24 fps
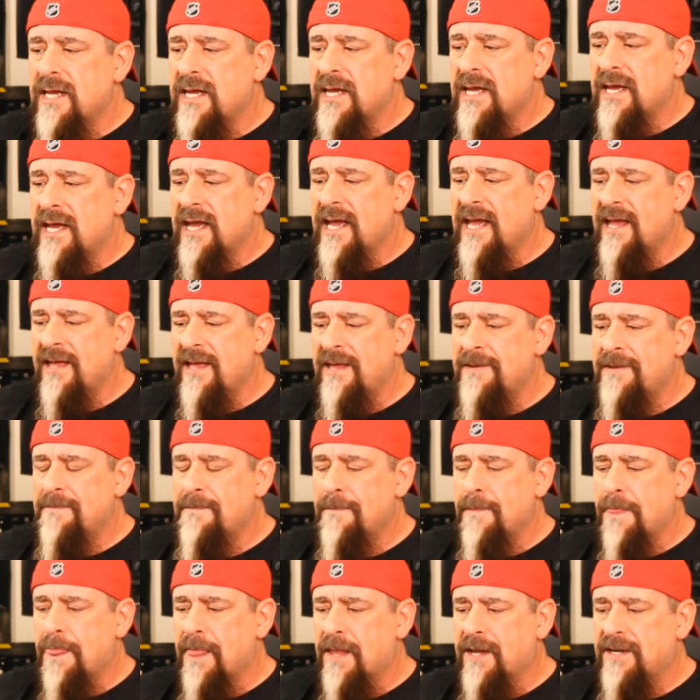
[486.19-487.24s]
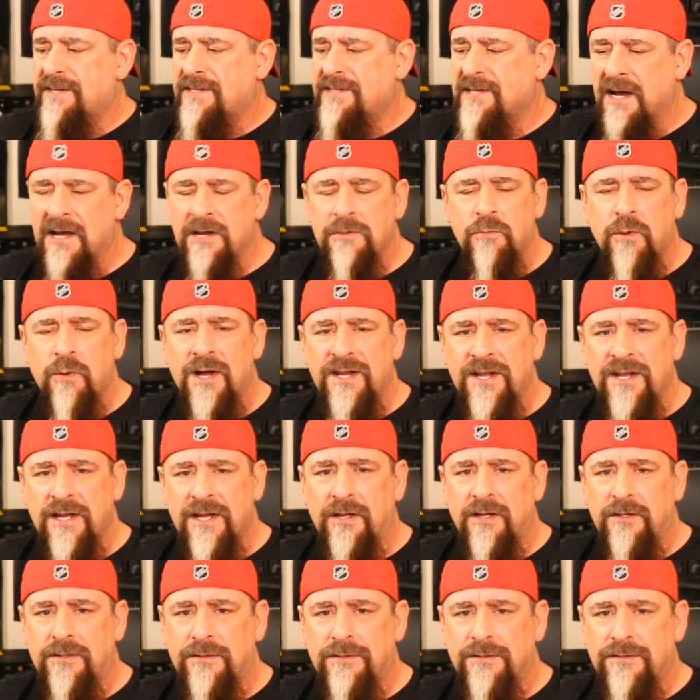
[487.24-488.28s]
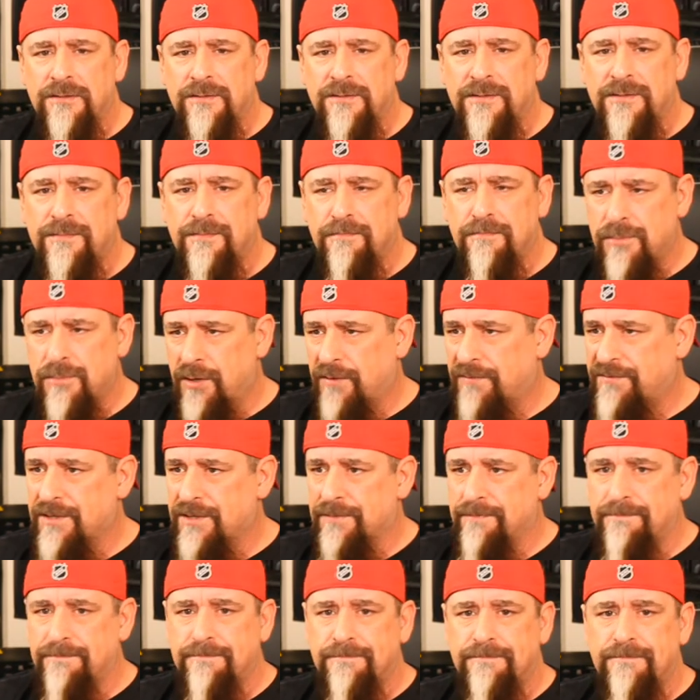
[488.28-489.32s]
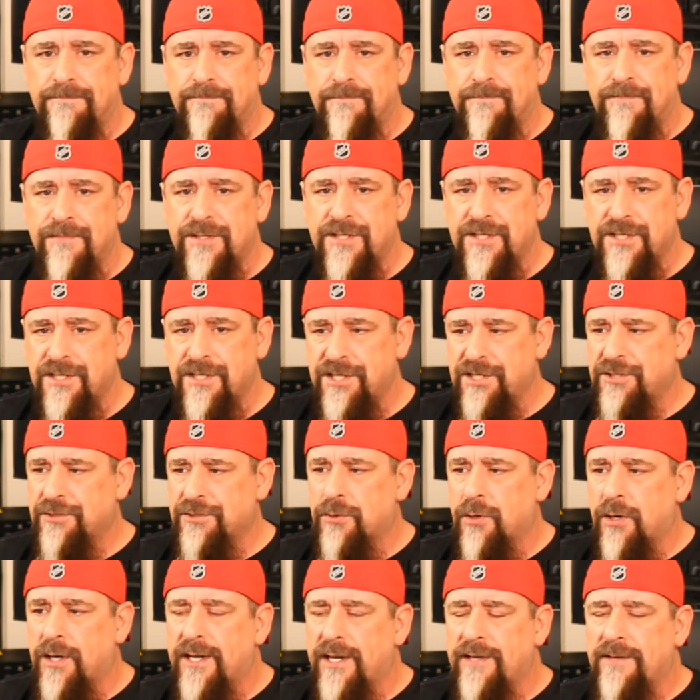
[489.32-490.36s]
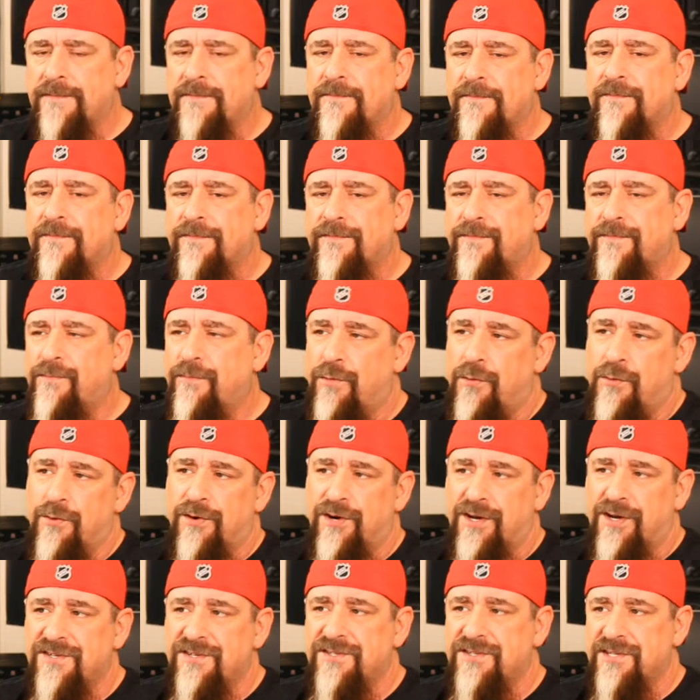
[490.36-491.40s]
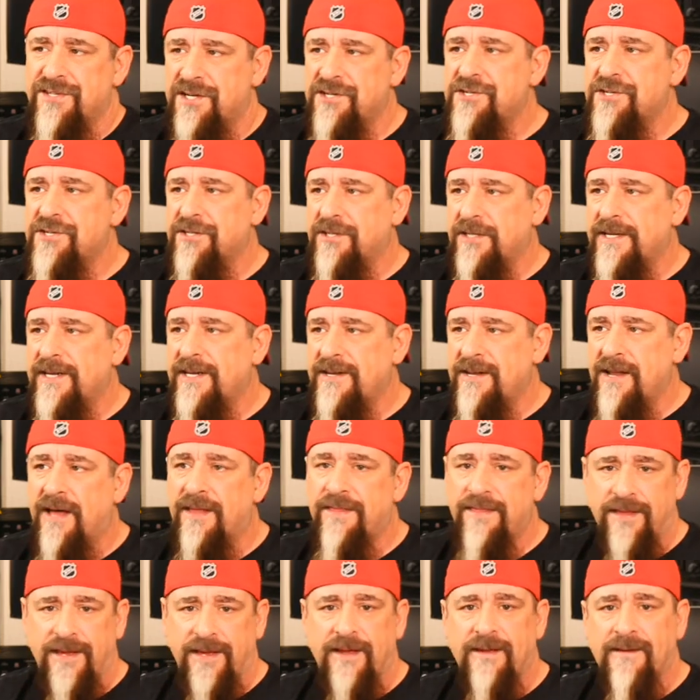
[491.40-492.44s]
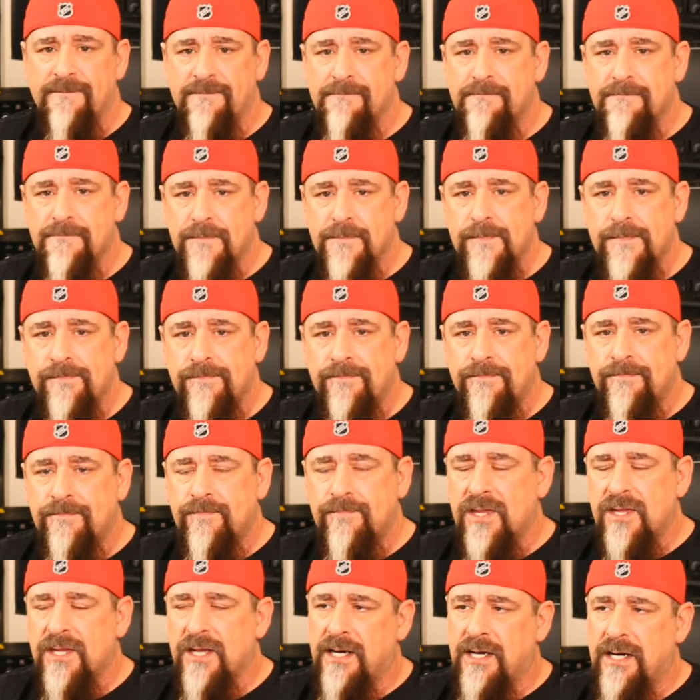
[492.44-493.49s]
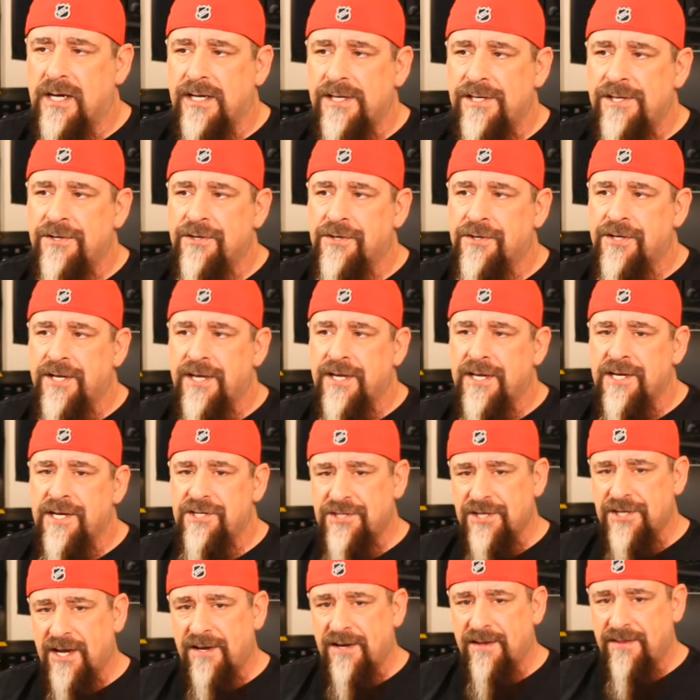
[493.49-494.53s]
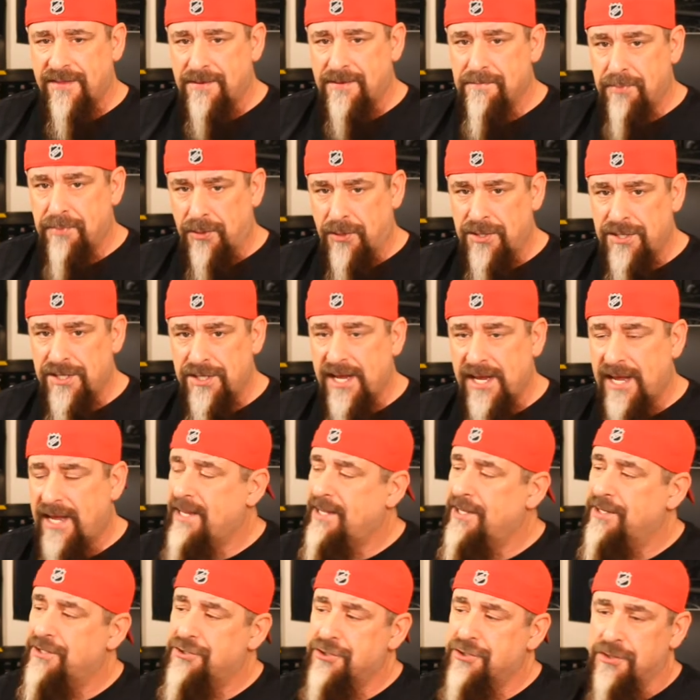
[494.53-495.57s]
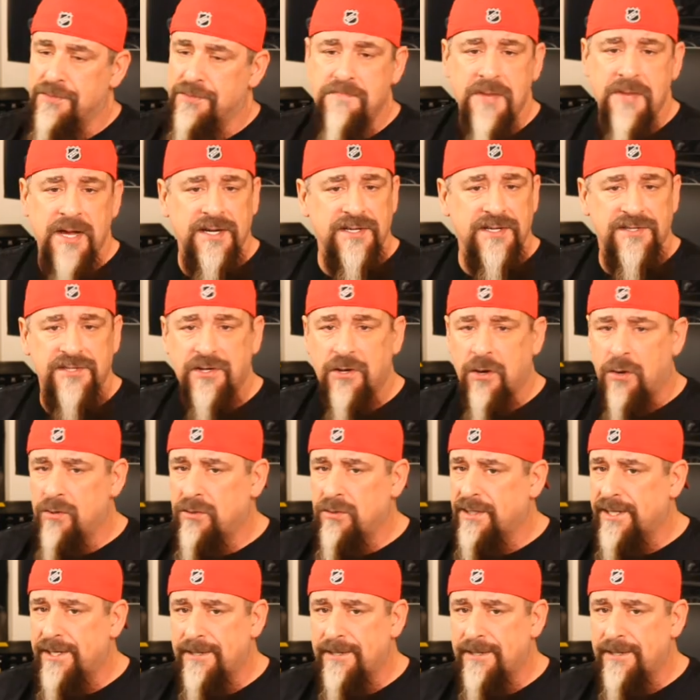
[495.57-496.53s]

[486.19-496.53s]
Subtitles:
And Don Waddell moves him to Detroit for essentially nothing. You're getting Jonathan Bernier, tremendous goalie.